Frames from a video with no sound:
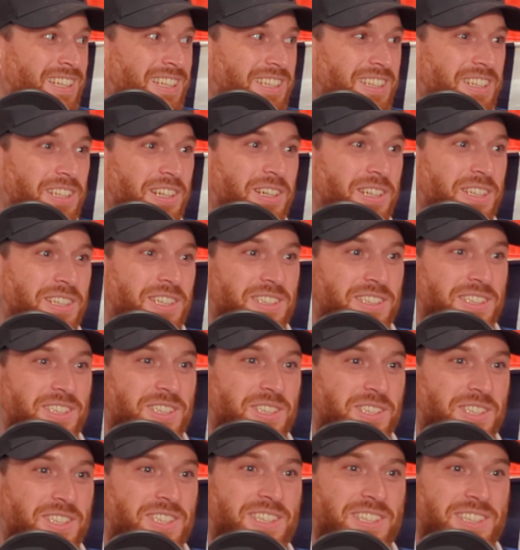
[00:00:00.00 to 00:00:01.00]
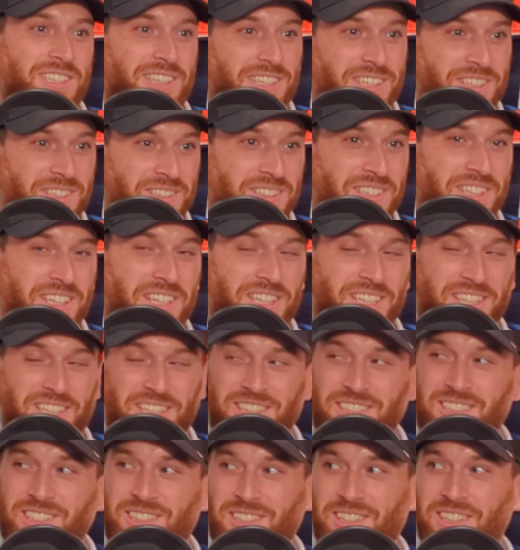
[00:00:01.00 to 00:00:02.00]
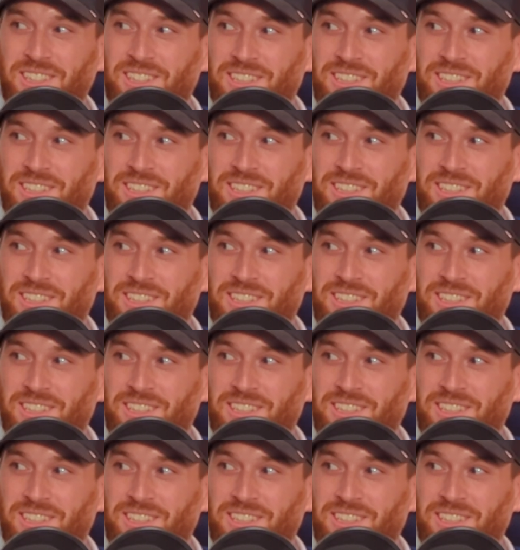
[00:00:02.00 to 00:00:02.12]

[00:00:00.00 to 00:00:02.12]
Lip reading: he doesn't just sit there and take it. So I